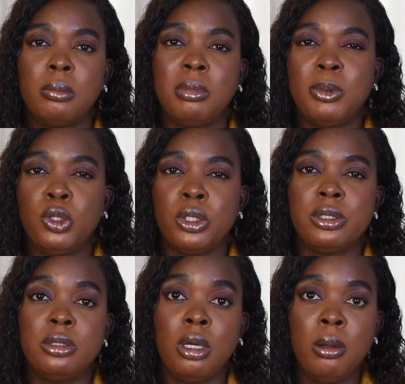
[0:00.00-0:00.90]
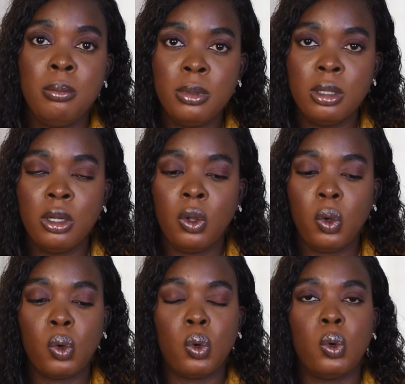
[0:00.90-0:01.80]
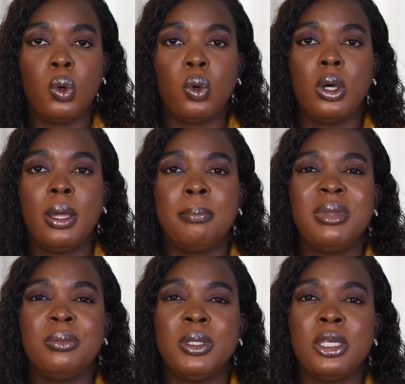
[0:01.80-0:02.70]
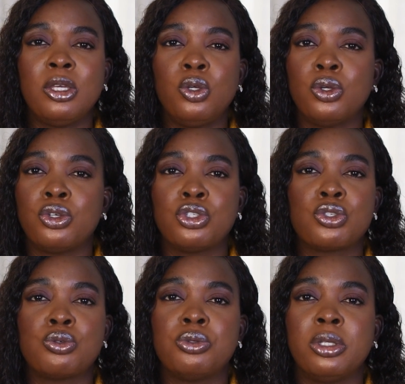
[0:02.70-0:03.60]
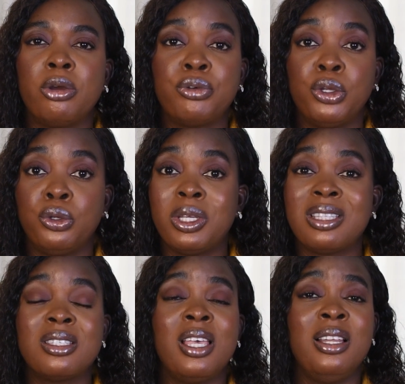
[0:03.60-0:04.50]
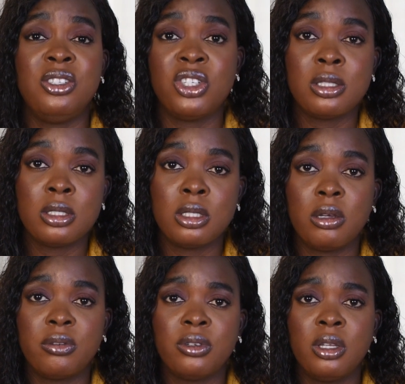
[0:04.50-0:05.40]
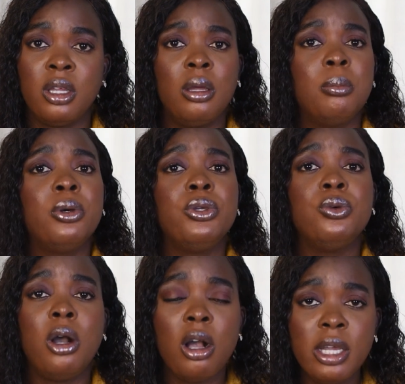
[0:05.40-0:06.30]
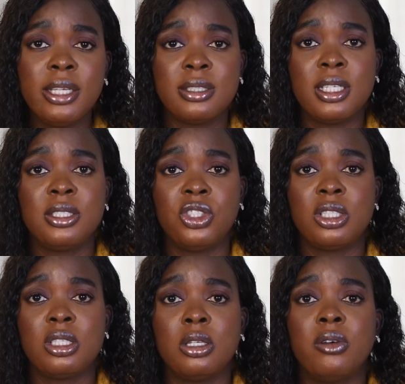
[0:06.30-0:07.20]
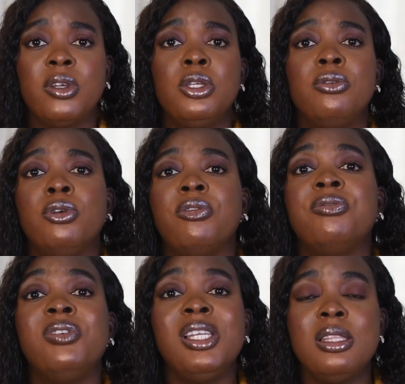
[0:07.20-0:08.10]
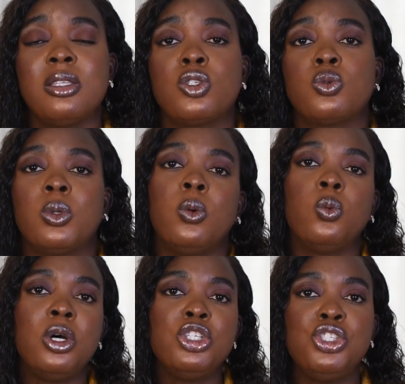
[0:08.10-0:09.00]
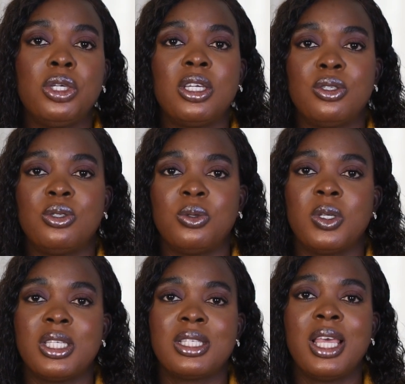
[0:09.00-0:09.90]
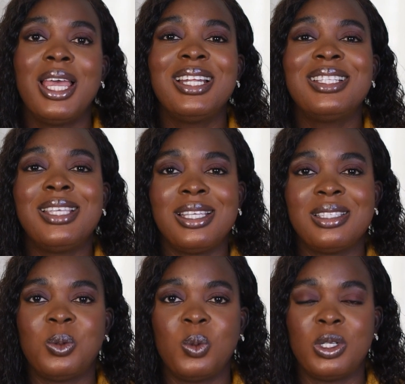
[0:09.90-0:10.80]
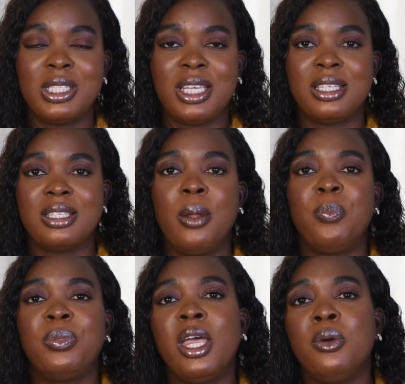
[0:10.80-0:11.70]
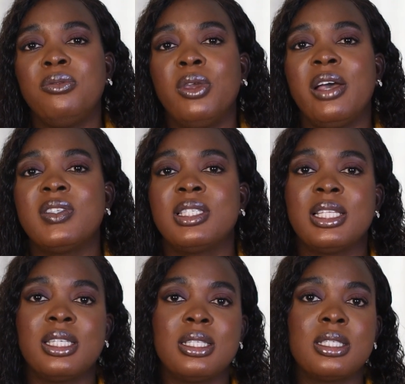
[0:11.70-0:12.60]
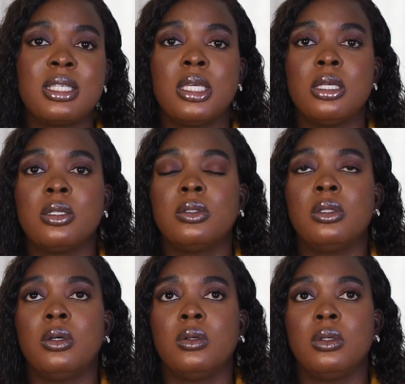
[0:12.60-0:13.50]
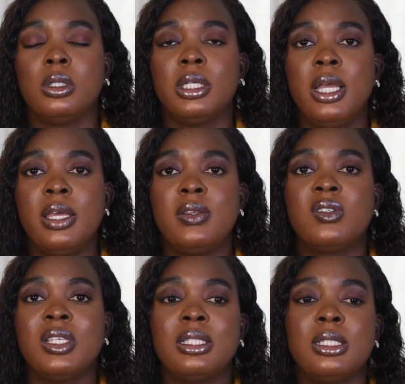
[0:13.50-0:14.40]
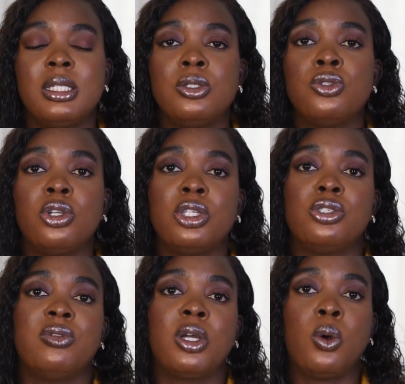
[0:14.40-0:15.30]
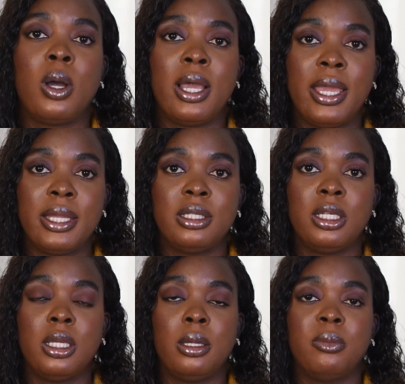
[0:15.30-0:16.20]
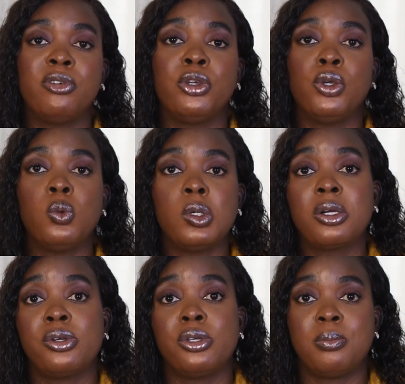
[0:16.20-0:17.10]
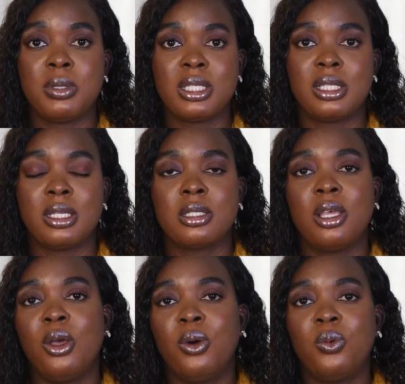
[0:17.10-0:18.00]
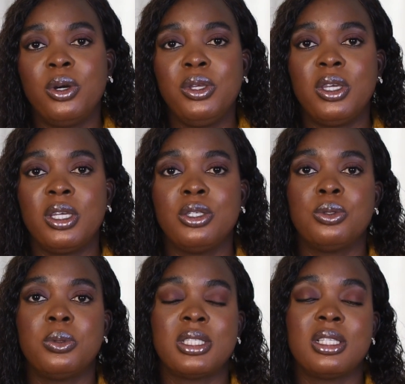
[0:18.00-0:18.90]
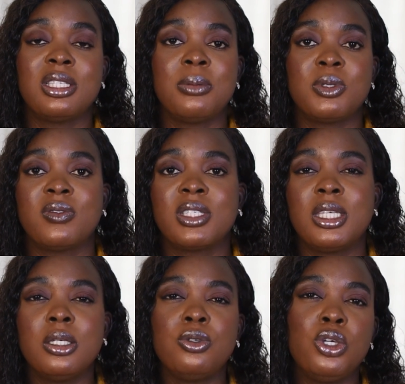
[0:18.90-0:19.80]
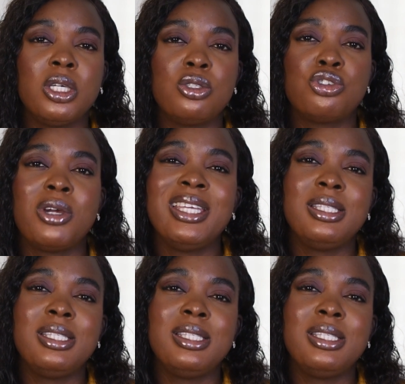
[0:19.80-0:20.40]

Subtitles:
maybe you're dumb, or maybe you're not just good enough, or you're not intelligent enough. But you are intelligent enough. And if you're feeling this way, what you can do is test the waters. Now, if you have certain skill or certain knowledge you've acquired for your work or your business, what you can do is, in terms of skill, you can try